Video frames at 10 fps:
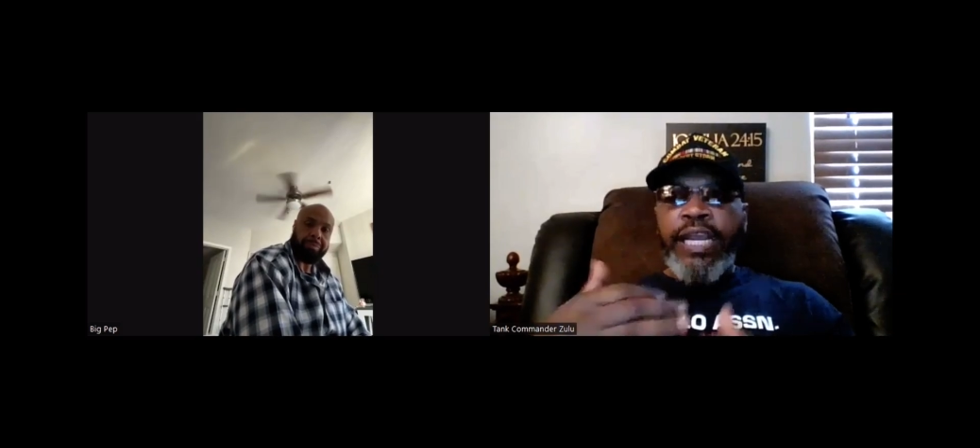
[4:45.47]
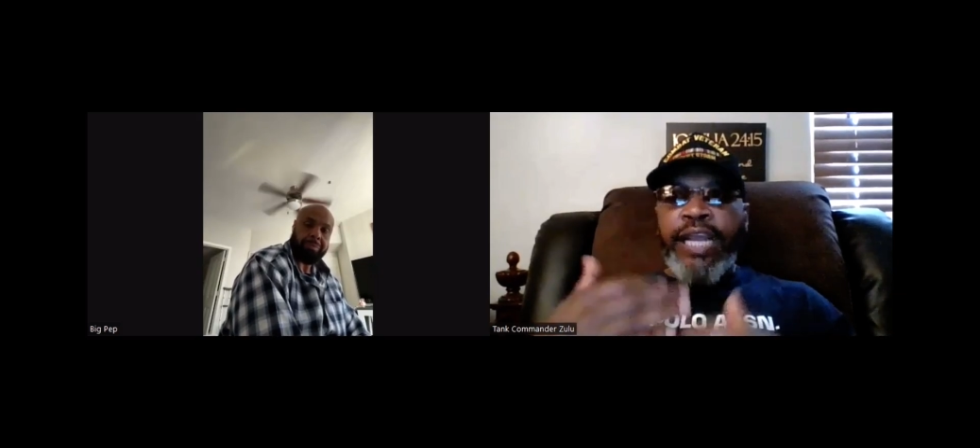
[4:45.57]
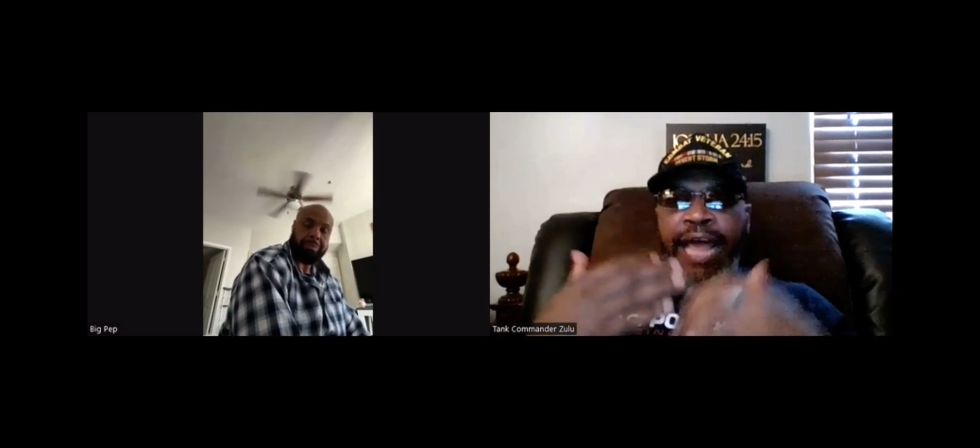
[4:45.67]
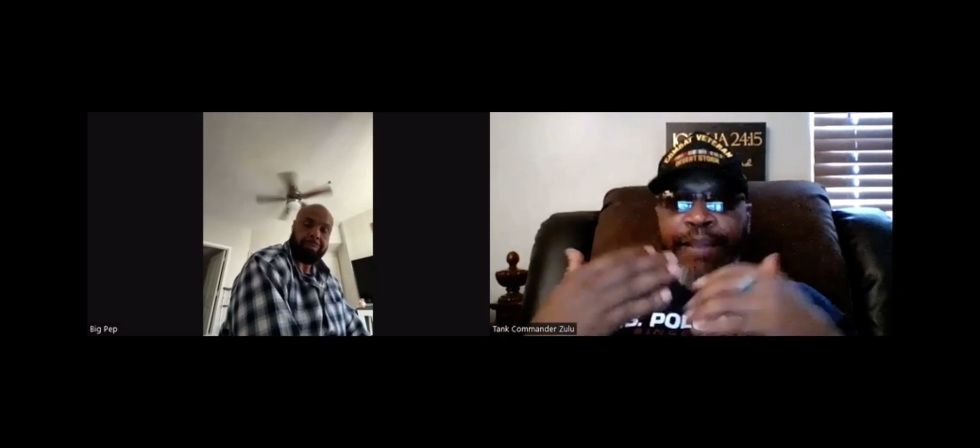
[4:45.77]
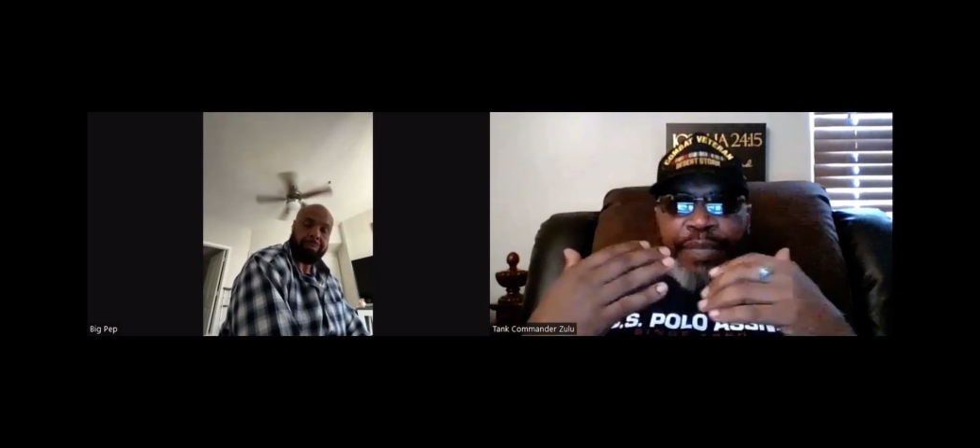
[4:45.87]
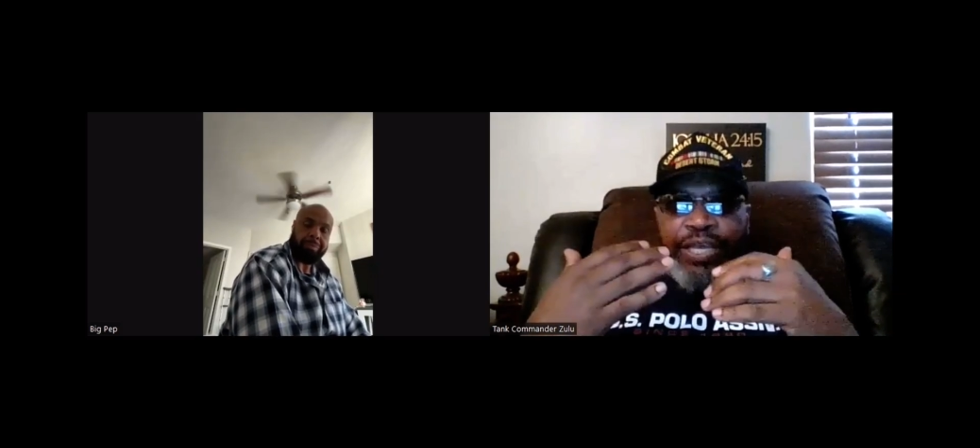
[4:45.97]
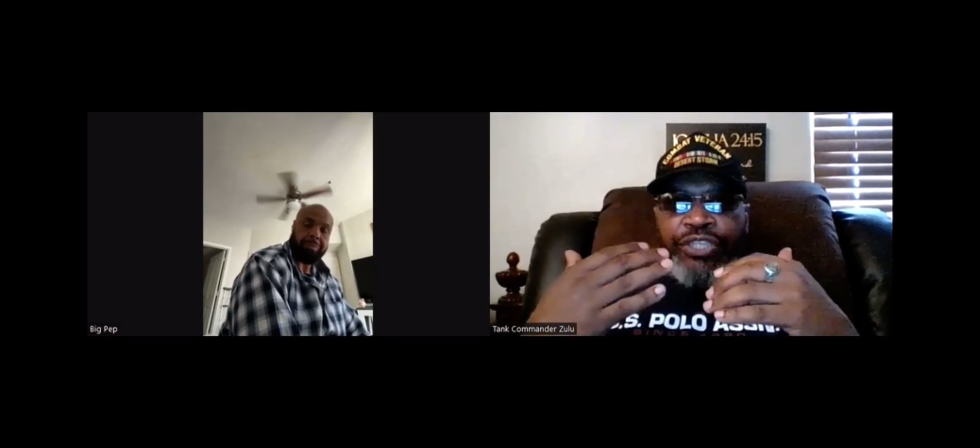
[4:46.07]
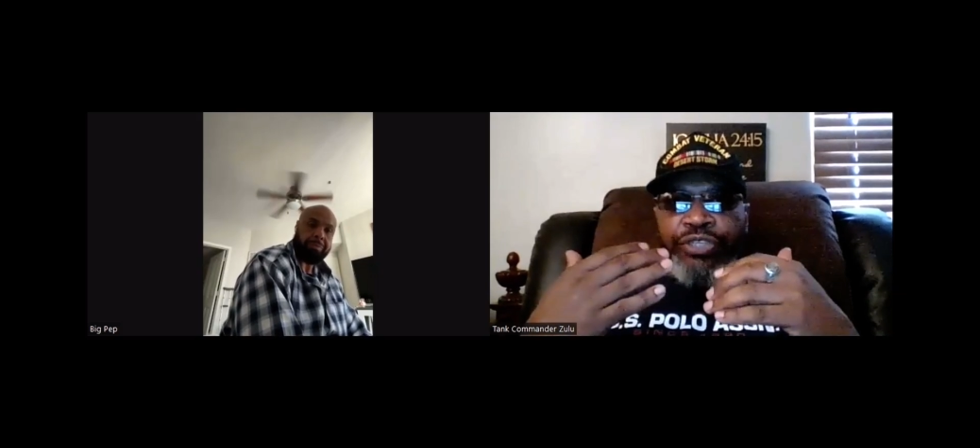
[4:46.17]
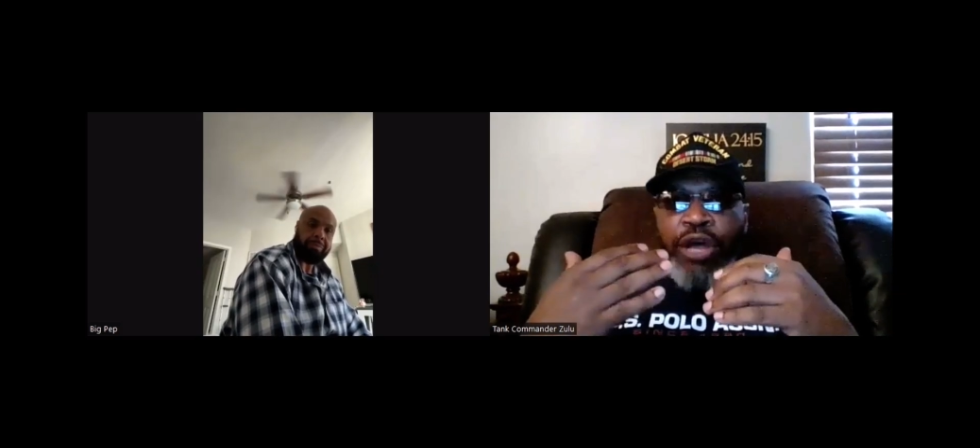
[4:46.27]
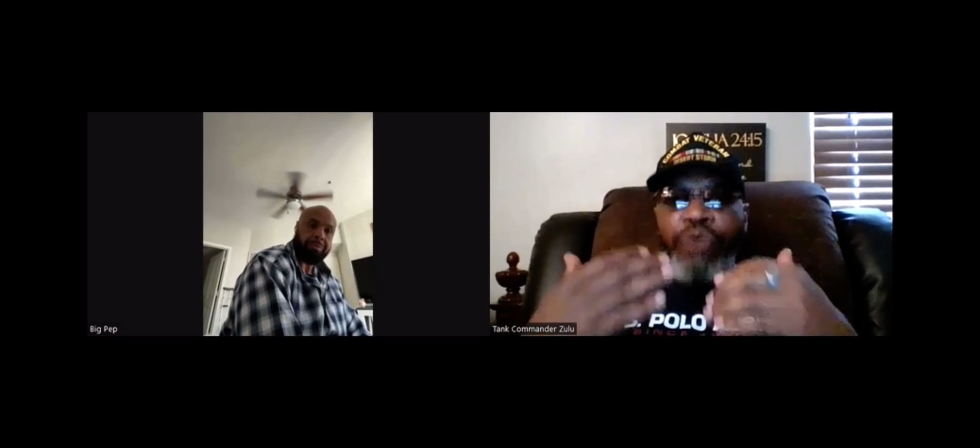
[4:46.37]
A lot
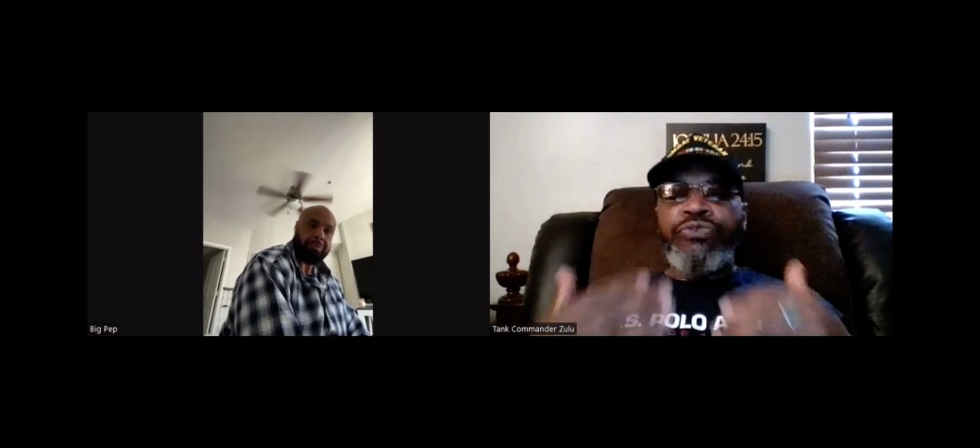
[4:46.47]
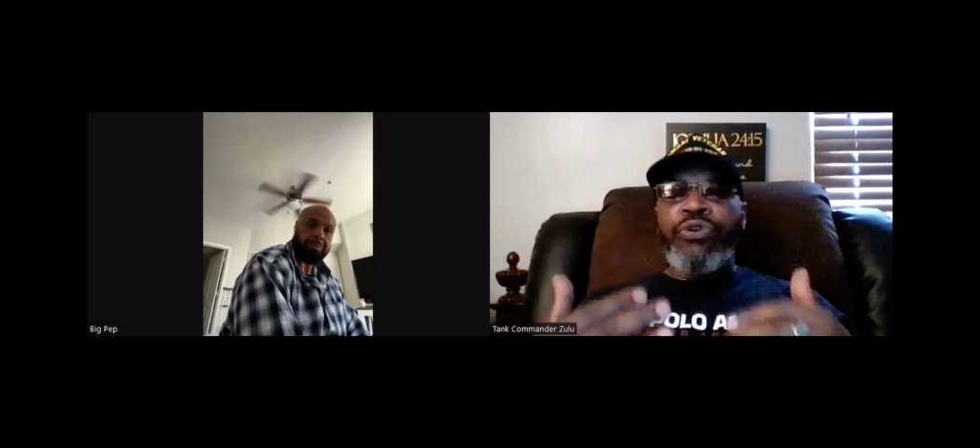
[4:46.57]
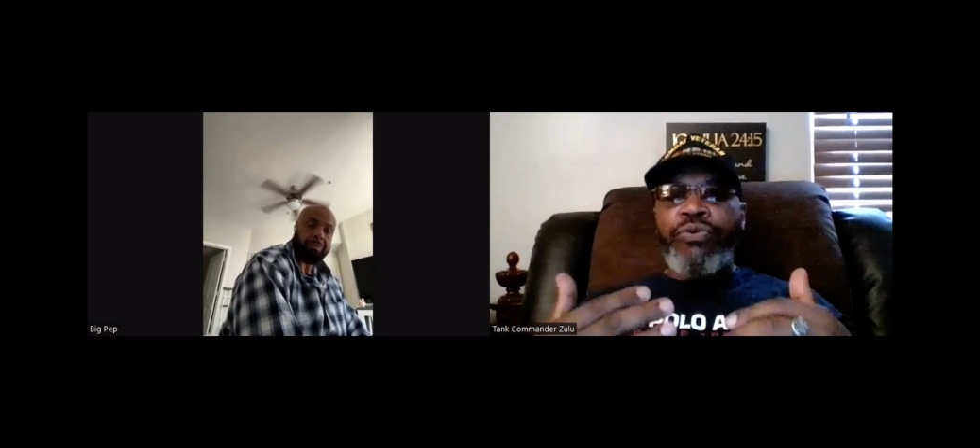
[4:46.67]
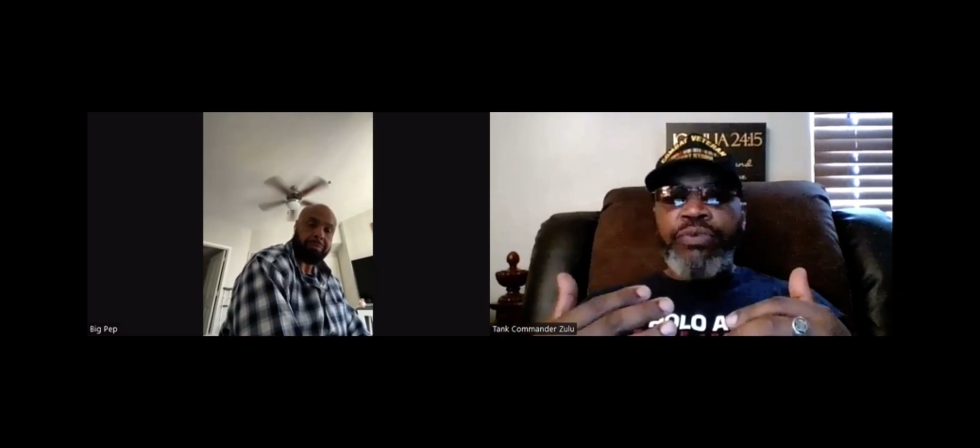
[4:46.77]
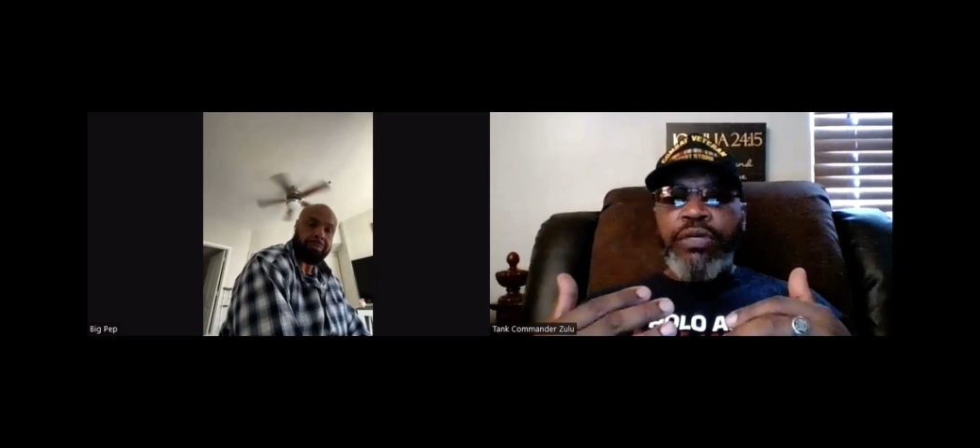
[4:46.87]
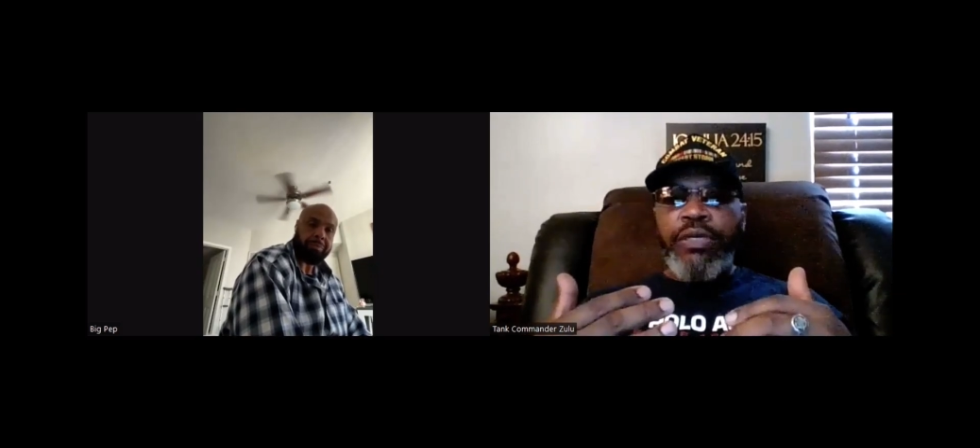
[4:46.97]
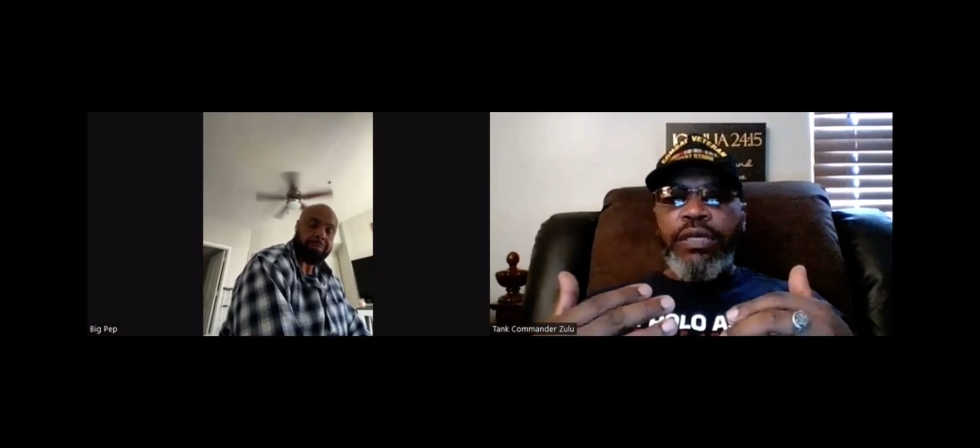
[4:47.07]
because you don't know